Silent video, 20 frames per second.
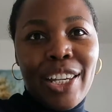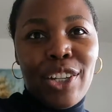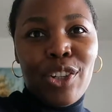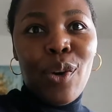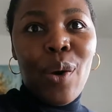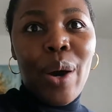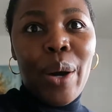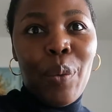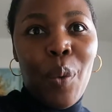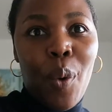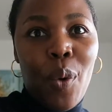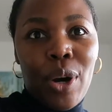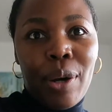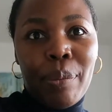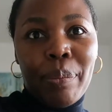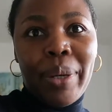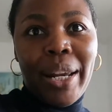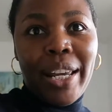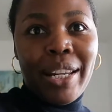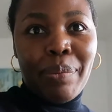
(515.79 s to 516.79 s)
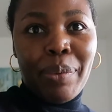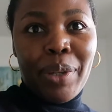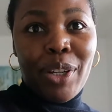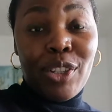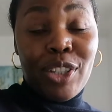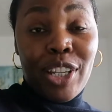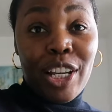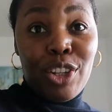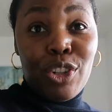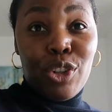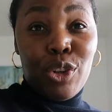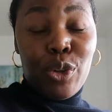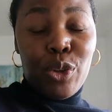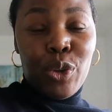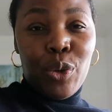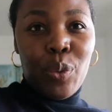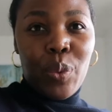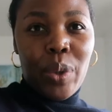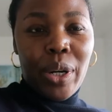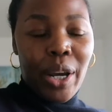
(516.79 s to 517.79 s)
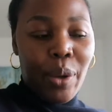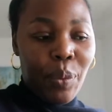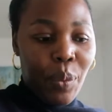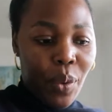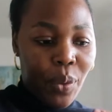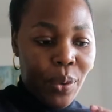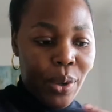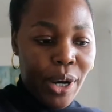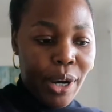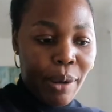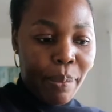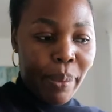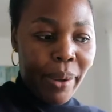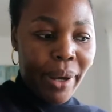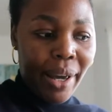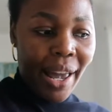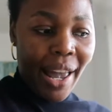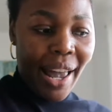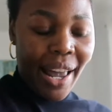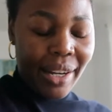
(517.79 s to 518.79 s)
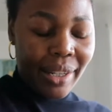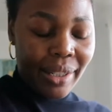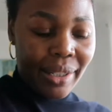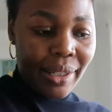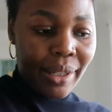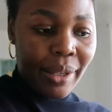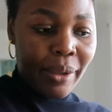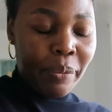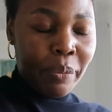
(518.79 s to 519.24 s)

You know, I woke up late because I show you when I woke up, and